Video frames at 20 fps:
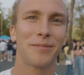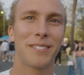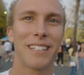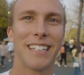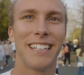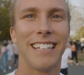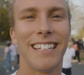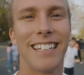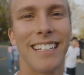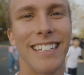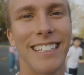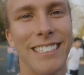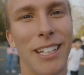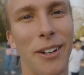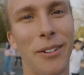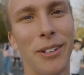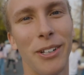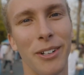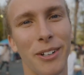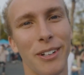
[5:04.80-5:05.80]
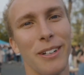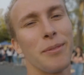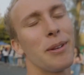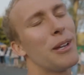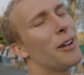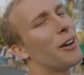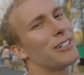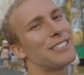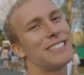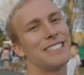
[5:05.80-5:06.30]
PR. That's how we do it.
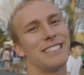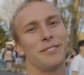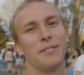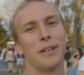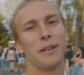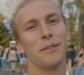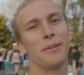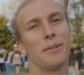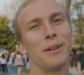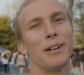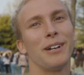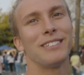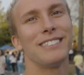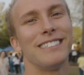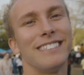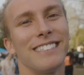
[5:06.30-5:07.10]
PR season, baby. All PR right.